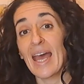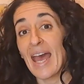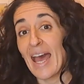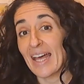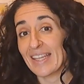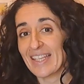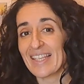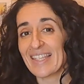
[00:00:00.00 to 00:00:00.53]

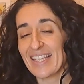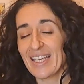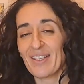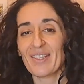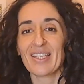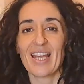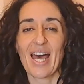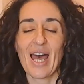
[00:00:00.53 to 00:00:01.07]
at the
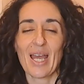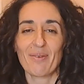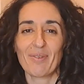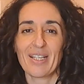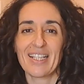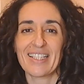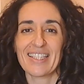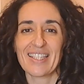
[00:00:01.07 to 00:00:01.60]
same time,
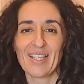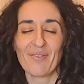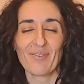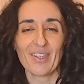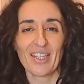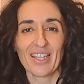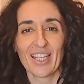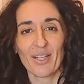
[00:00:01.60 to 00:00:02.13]
it's
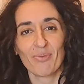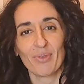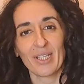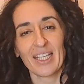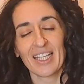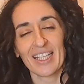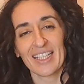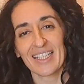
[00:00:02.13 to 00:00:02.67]
something that we
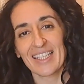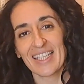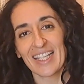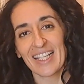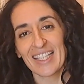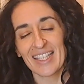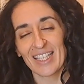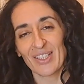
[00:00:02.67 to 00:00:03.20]
can
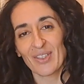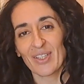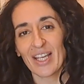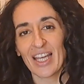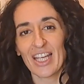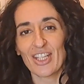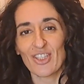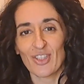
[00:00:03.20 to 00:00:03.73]
take as an
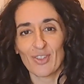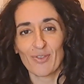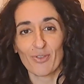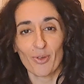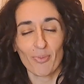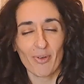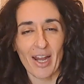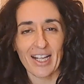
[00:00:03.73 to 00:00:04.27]
occasion
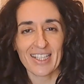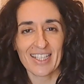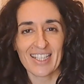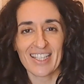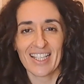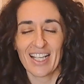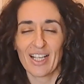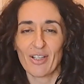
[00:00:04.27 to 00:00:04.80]
for
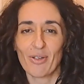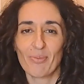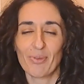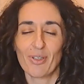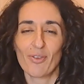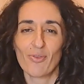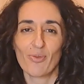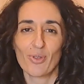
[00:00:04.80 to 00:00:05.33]
practicing a little
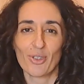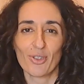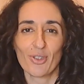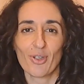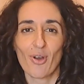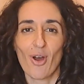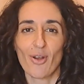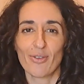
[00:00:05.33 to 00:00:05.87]
bit of
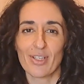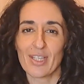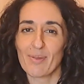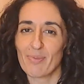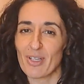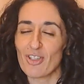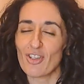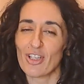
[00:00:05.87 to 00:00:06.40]
watercolor,
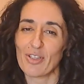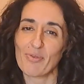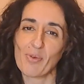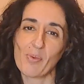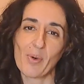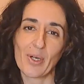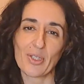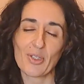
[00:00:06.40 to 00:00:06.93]
especially if we
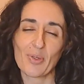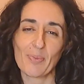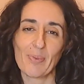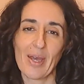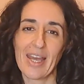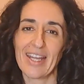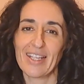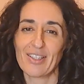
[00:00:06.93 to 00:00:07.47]
want to
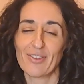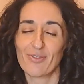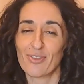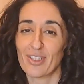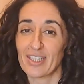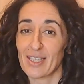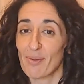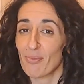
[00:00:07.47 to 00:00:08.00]
paint, for
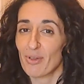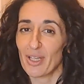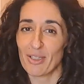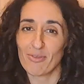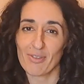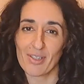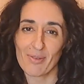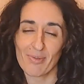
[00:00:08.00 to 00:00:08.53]
example, a
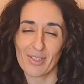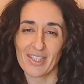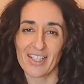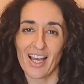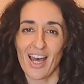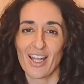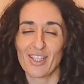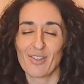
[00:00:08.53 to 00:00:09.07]
Christmas
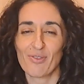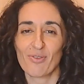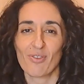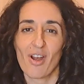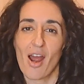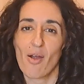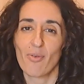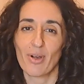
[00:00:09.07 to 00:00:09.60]
cards for
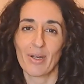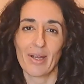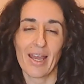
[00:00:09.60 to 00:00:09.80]
our